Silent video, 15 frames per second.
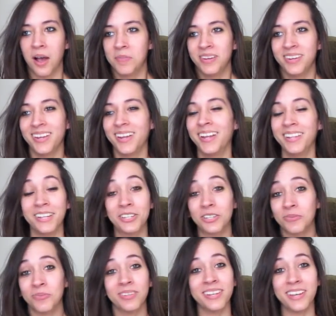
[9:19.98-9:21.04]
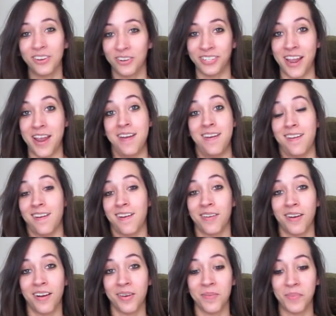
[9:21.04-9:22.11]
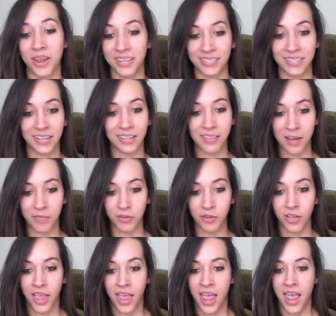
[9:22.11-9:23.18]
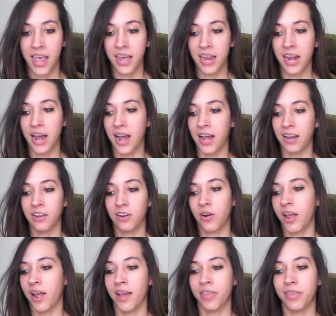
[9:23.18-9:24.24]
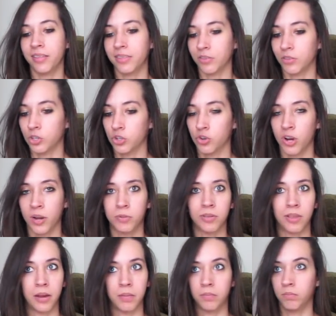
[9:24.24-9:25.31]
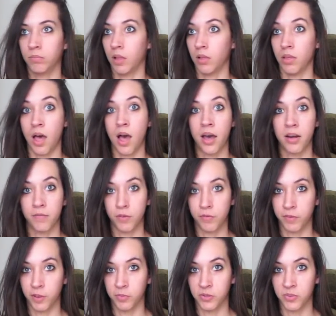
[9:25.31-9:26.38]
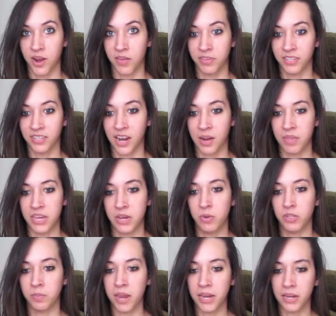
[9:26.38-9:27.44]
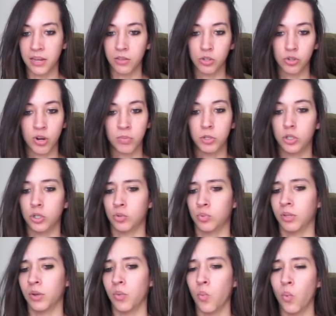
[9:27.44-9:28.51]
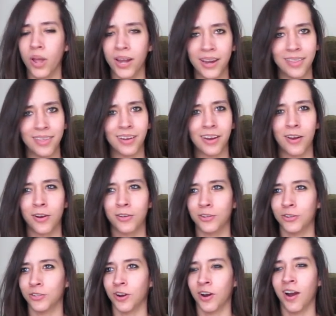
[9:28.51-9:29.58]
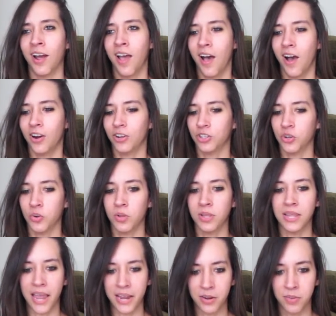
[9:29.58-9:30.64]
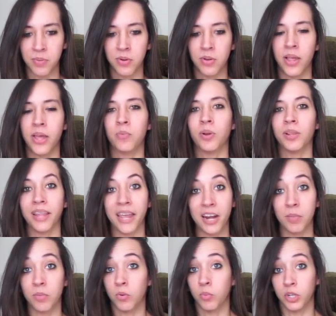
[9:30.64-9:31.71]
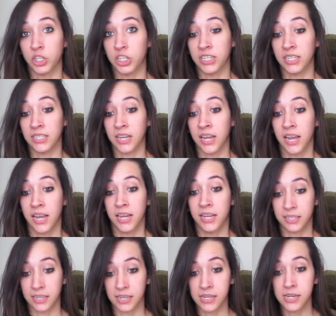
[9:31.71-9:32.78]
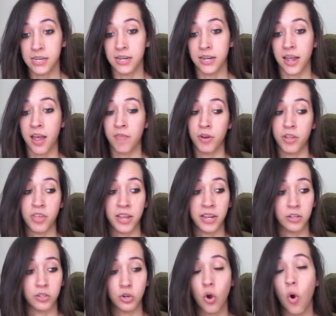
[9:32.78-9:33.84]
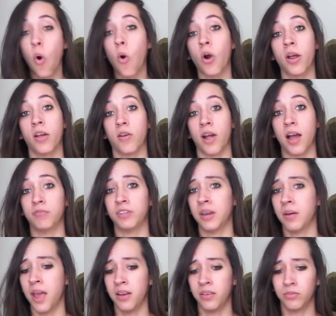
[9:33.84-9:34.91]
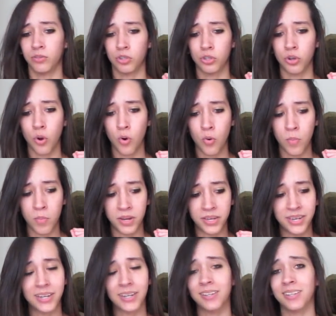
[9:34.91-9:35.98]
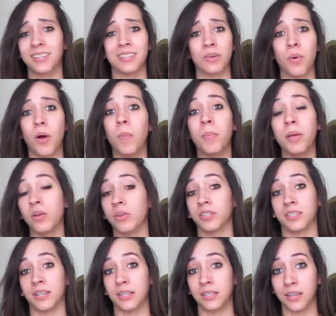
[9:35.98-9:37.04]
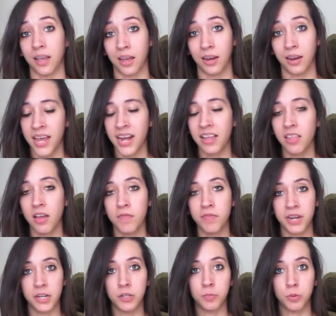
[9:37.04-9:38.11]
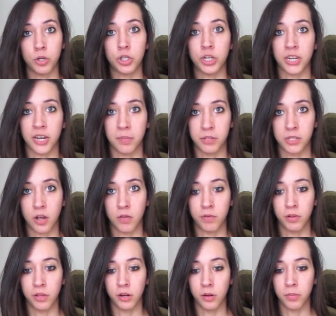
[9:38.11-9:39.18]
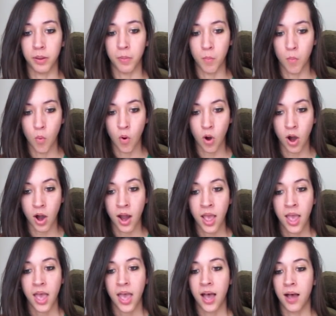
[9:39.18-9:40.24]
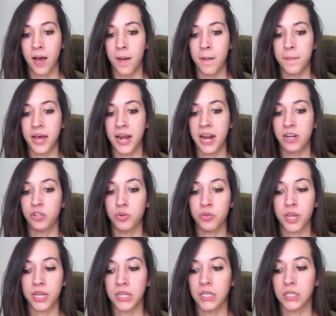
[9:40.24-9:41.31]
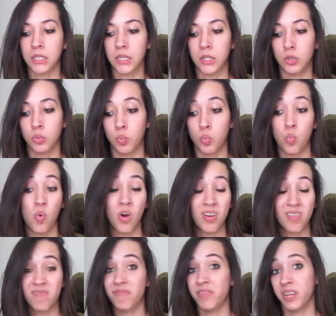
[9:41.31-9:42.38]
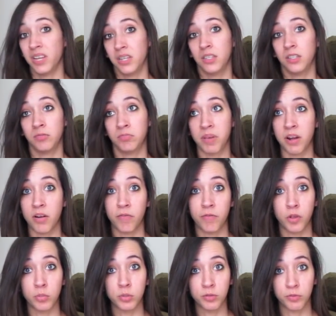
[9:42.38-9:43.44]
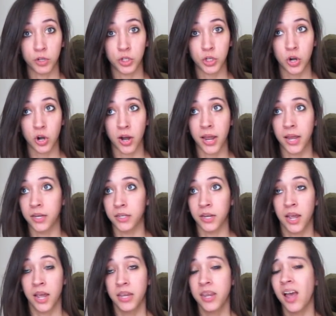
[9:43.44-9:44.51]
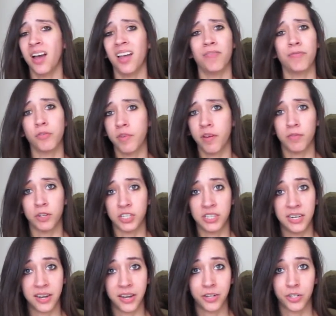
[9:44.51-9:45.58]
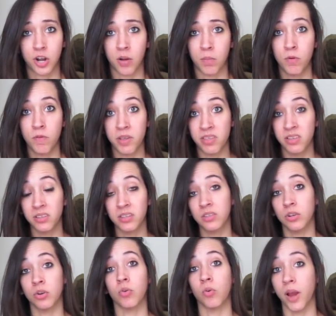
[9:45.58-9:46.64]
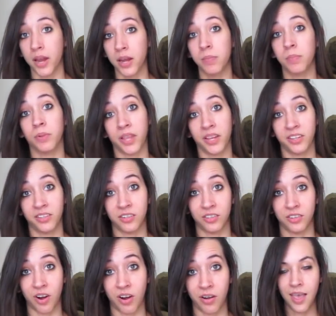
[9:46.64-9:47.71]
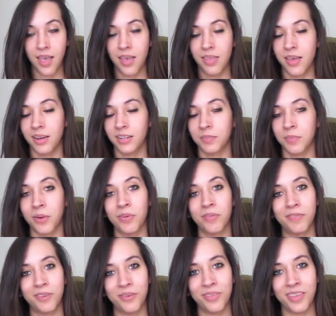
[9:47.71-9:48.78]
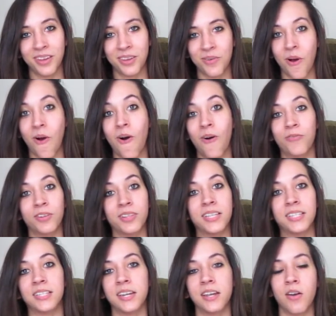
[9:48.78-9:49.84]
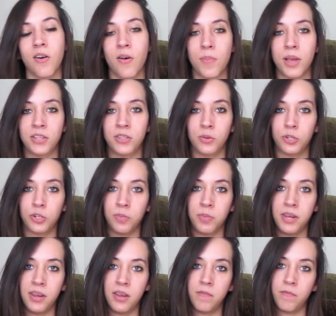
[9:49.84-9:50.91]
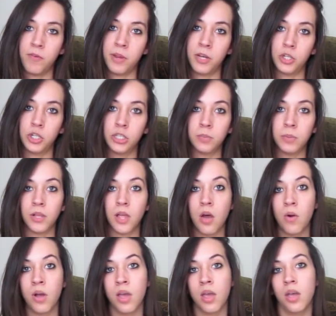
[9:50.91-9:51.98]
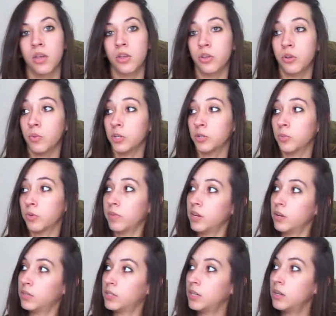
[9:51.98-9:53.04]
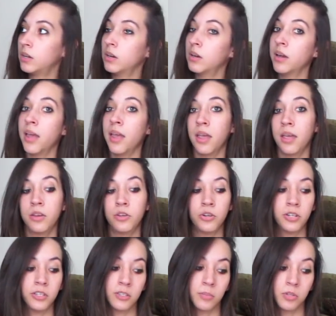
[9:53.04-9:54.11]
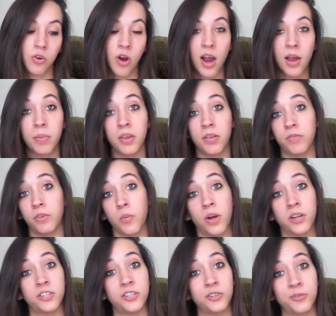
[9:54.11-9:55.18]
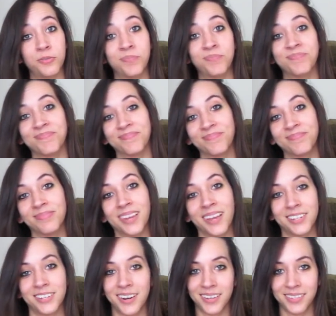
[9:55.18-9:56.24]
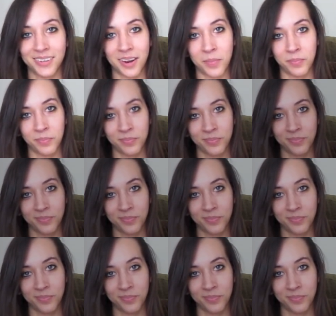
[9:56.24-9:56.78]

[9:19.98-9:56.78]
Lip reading: I mean, it's just really entertaining on a basic level. And, you know, I think that the script, like a lot of the films around this time that he was making, the script is just really witty. The characters are so likable and relatable, which is key. Everything is choreographed and so meticulously well built, as I said. And I love that he's pushing himself a little bit more. And I do think this is one of his better films for sure. And yeah, if you've never seen a Hitchcock movie, this is a great place to start. And that is my review. Thank you all for listening. All my social media information is below. You can watch more videos here, and you can subscribe if you want to. Catch you next time.